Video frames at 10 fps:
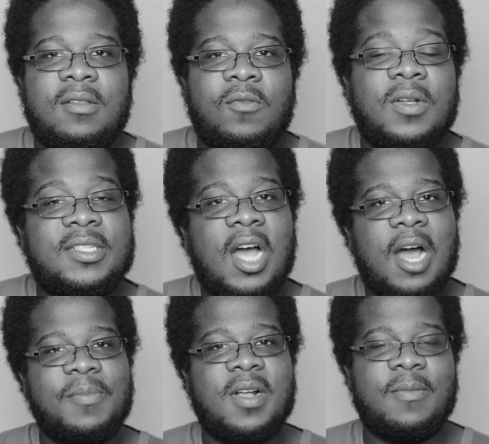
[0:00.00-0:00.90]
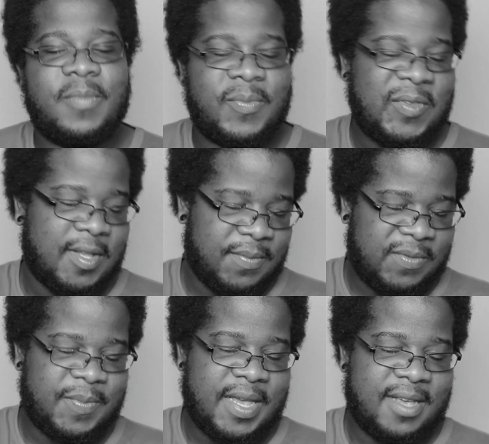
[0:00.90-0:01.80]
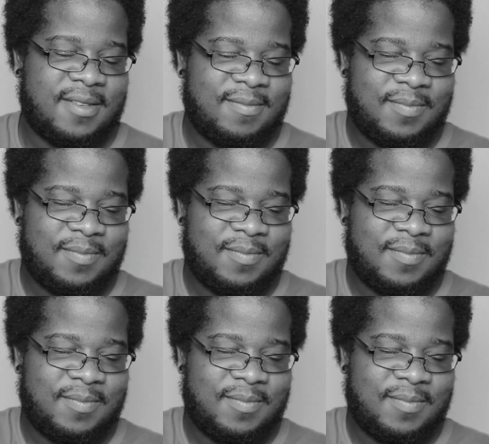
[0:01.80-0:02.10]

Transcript: well, Tom comes back